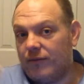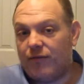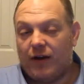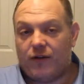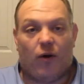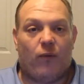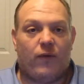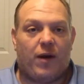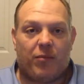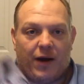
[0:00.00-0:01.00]
If I don't,
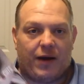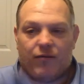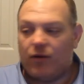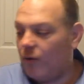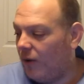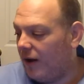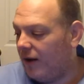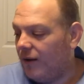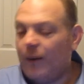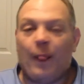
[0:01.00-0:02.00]
then I'm not giving it
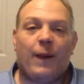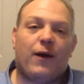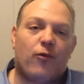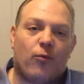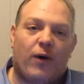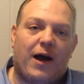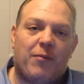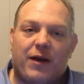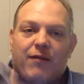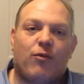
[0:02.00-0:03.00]
away, because why
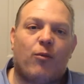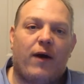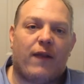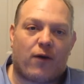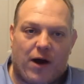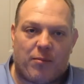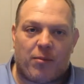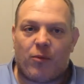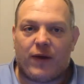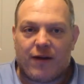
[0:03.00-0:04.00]
am I giving away the crap?
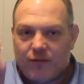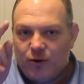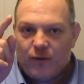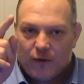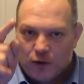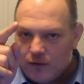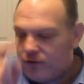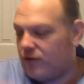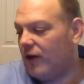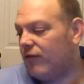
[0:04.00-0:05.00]
I'm only giving you the good
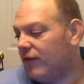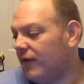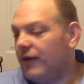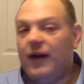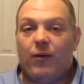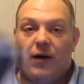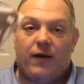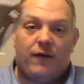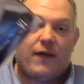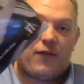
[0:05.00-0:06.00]
stuff.
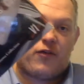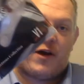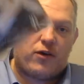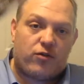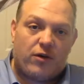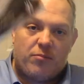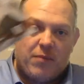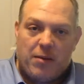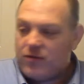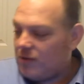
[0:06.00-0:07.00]
Anyway, that's an extra.
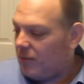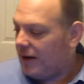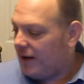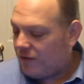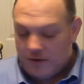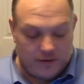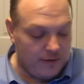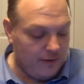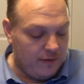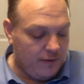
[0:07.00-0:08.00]
Maybe somebody gets it.
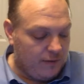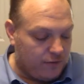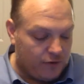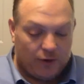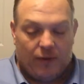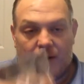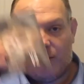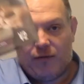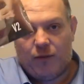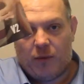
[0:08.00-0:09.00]
So
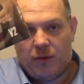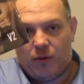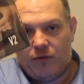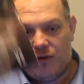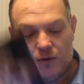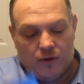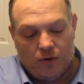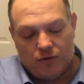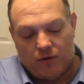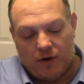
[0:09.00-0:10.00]
anyway, if you want me to review
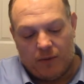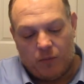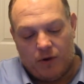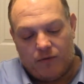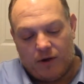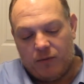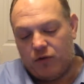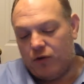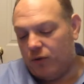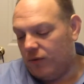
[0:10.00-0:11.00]
those, volume one, volume
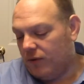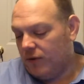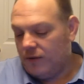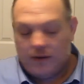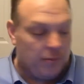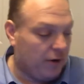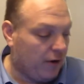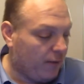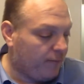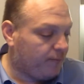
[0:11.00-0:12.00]
two, let me
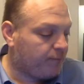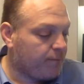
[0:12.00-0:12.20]
know.